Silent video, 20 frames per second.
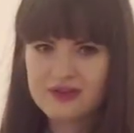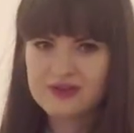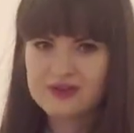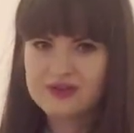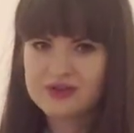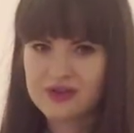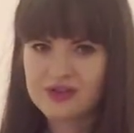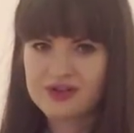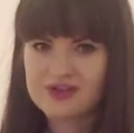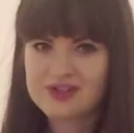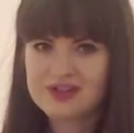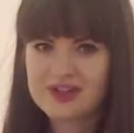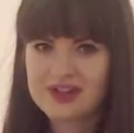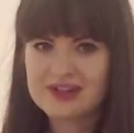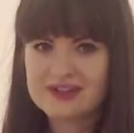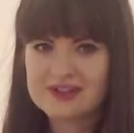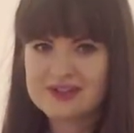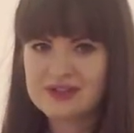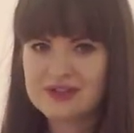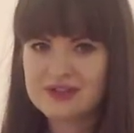George
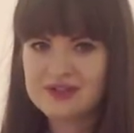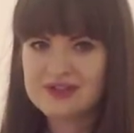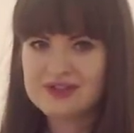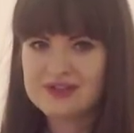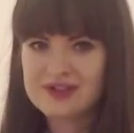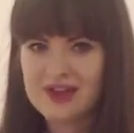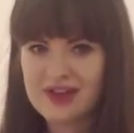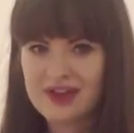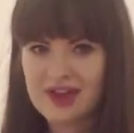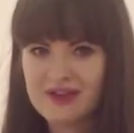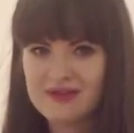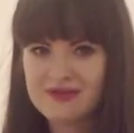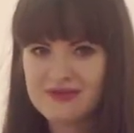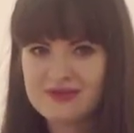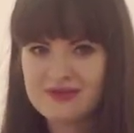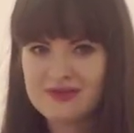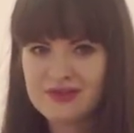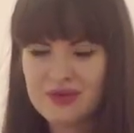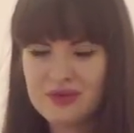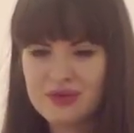liked to use a kind of
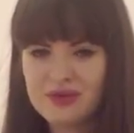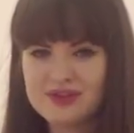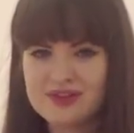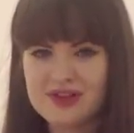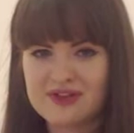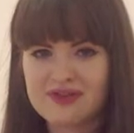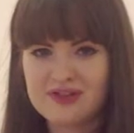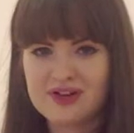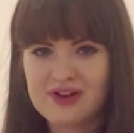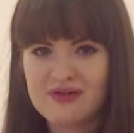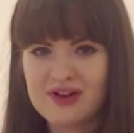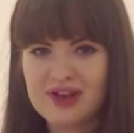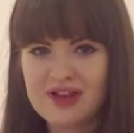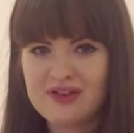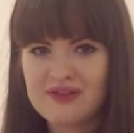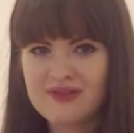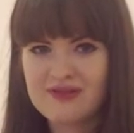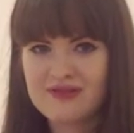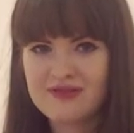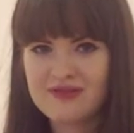whole different array
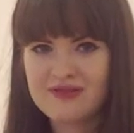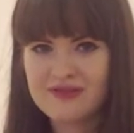of